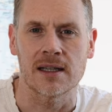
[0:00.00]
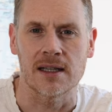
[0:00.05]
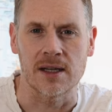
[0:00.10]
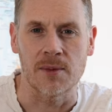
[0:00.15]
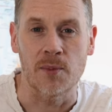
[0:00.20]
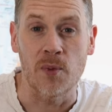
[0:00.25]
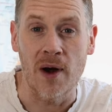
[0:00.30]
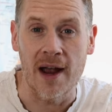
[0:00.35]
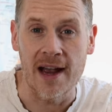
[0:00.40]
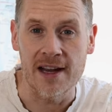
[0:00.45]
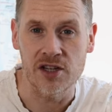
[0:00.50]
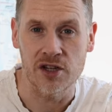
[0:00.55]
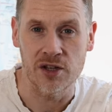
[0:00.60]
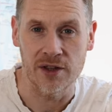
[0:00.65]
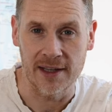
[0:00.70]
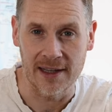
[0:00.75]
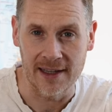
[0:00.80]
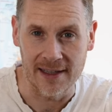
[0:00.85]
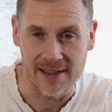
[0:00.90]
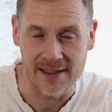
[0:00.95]
the depression,
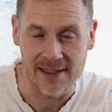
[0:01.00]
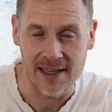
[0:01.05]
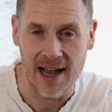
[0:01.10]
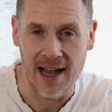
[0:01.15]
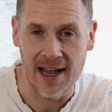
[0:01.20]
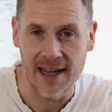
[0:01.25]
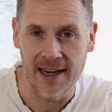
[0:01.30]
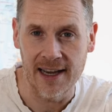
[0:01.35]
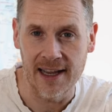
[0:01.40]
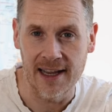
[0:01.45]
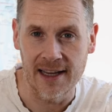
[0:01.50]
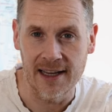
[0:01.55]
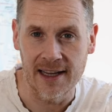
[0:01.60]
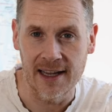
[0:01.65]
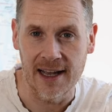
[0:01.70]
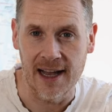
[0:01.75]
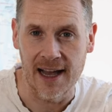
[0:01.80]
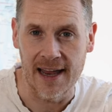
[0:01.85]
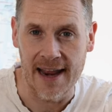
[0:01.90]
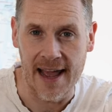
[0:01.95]
the anxiety,
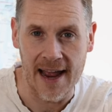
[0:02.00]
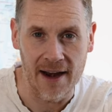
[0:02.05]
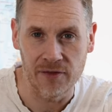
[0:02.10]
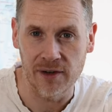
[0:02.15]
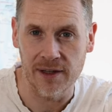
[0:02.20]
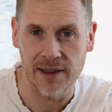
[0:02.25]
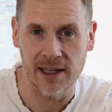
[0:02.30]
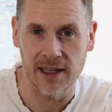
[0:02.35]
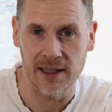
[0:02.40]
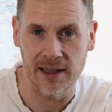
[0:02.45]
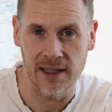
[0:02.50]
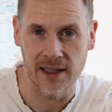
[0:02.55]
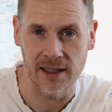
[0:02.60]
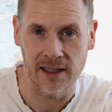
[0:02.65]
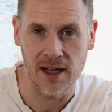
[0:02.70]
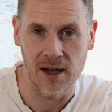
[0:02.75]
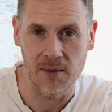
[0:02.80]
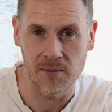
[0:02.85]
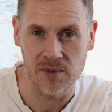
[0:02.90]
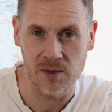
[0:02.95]
and everything
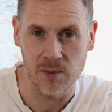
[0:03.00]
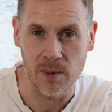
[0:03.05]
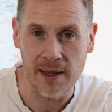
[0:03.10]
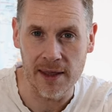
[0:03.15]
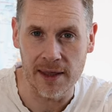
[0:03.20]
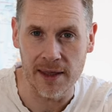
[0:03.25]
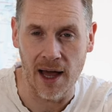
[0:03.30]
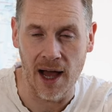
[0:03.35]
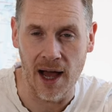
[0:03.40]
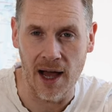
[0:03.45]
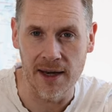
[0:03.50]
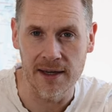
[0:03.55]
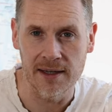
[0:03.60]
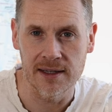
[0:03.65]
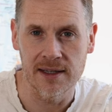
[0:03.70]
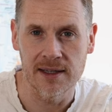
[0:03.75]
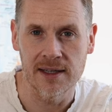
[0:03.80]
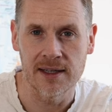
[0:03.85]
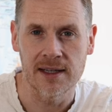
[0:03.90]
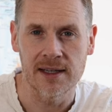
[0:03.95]
that comes with that
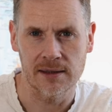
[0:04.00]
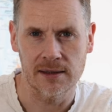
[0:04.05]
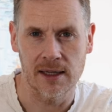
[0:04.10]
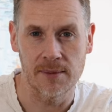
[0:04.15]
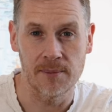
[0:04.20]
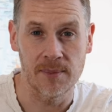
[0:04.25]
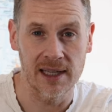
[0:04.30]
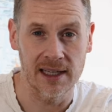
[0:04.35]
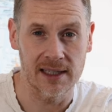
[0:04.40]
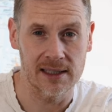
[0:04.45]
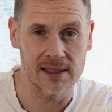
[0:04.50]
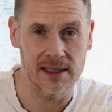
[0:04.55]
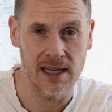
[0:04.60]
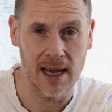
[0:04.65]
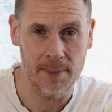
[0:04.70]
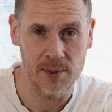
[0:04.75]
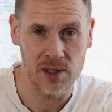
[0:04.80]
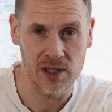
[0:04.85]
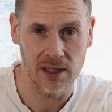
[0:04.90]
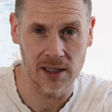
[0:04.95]
can be
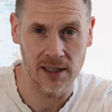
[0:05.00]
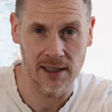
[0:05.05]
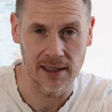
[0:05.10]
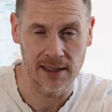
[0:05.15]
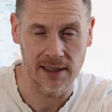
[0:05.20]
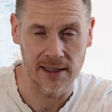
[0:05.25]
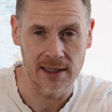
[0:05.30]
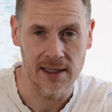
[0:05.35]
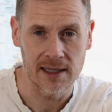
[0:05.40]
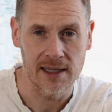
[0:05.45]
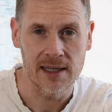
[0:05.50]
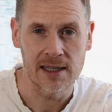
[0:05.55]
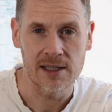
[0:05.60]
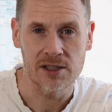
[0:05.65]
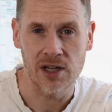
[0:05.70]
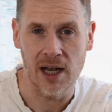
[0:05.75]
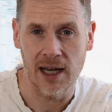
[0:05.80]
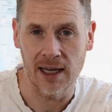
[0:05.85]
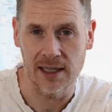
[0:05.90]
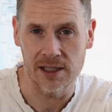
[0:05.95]
exceptionally
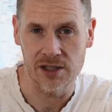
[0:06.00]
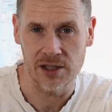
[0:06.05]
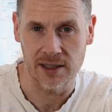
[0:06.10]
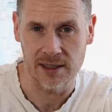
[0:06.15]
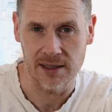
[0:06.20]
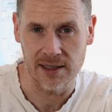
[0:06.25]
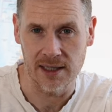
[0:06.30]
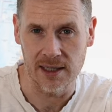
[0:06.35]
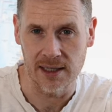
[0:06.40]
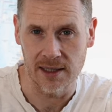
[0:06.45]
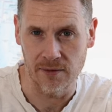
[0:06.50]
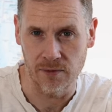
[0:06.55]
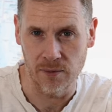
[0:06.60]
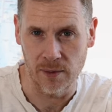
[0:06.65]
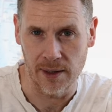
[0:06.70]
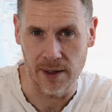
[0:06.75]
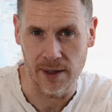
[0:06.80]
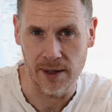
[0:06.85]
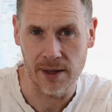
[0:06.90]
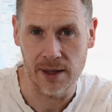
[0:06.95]
challenging to live
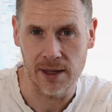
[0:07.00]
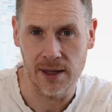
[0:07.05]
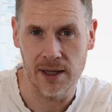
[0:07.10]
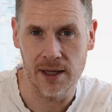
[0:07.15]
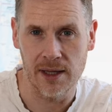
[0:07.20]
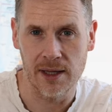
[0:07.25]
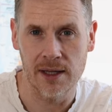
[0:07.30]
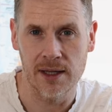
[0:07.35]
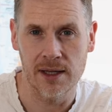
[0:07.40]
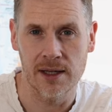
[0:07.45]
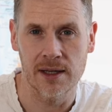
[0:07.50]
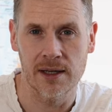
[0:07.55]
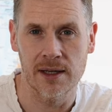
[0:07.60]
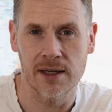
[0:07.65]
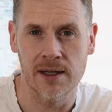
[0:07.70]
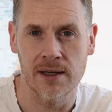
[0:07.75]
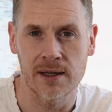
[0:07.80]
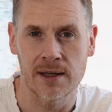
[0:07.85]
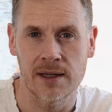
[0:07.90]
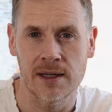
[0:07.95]
with.
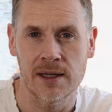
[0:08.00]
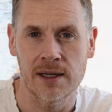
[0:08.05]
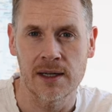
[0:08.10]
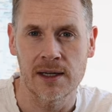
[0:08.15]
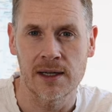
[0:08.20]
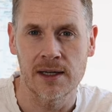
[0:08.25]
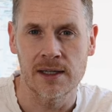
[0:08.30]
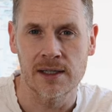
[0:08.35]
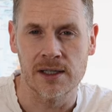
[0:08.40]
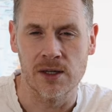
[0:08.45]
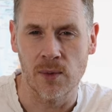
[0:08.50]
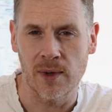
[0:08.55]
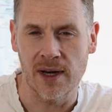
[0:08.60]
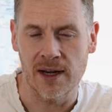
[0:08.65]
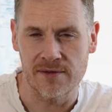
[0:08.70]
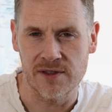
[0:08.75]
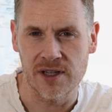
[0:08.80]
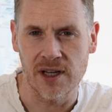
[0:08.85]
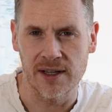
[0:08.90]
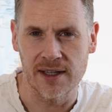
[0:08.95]
So, what
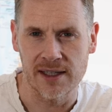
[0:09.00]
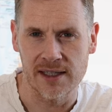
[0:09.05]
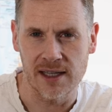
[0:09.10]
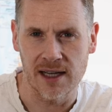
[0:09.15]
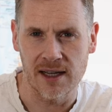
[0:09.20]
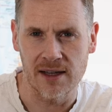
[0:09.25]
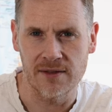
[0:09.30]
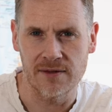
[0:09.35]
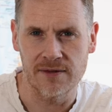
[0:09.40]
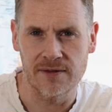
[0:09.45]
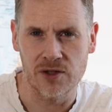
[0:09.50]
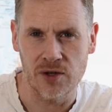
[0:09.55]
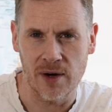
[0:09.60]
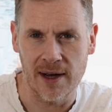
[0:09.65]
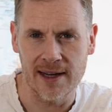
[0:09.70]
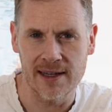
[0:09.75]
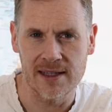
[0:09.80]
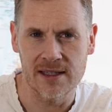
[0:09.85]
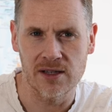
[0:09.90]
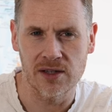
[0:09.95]
I've done is I've
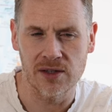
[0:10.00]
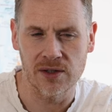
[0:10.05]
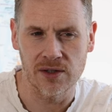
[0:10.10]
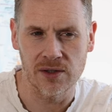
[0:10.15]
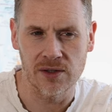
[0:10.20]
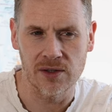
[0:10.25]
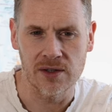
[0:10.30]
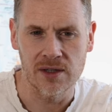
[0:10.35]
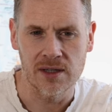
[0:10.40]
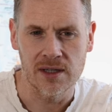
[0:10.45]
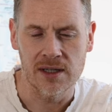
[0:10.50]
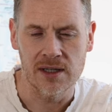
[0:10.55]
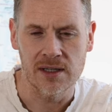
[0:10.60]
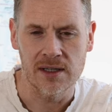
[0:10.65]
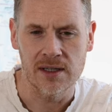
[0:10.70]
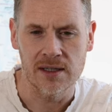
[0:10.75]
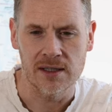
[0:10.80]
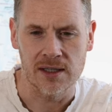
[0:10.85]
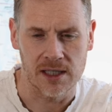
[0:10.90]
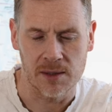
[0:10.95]
tried to,
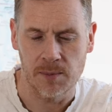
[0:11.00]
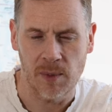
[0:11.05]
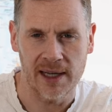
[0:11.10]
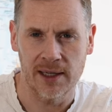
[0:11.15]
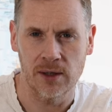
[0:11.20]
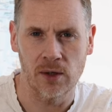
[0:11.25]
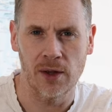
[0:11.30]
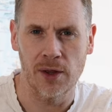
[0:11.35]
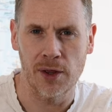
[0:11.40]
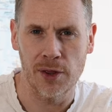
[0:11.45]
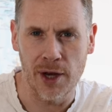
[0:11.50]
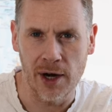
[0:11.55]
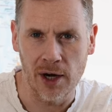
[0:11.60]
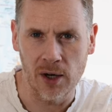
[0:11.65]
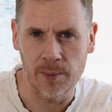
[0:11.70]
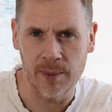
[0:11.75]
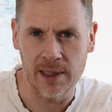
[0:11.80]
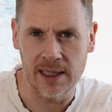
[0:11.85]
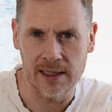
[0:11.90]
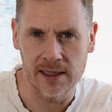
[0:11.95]
despite all the
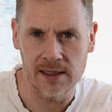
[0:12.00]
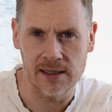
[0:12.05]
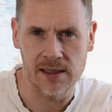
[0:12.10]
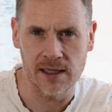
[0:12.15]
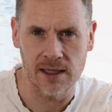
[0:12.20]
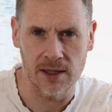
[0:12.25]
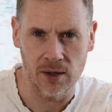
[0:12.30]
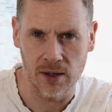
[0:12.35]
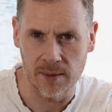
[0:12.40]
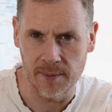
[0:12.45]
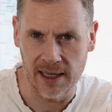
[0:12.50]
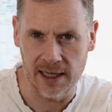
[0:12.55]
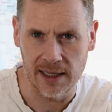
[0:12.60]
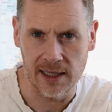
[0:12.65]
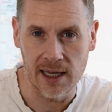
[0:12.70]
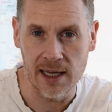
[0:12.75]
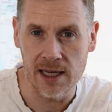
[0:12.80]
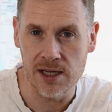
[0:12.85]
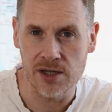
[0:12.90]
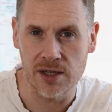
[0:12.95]
therapies and all the
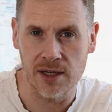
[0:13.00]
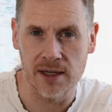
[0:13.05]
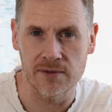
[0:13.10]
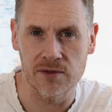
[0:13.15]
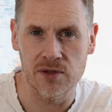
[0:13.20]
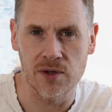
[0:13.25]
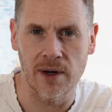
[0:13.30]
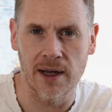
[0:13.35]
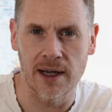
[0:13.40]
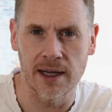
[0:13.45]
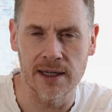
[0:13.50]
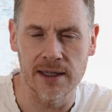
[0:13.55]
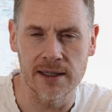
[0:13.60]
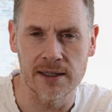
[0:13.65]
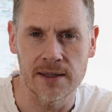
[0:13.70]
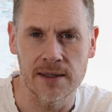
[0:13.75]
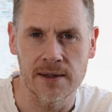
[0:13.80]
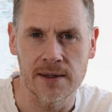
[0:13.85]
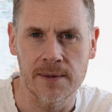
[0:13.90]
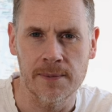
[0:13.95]
medication I've tried,
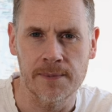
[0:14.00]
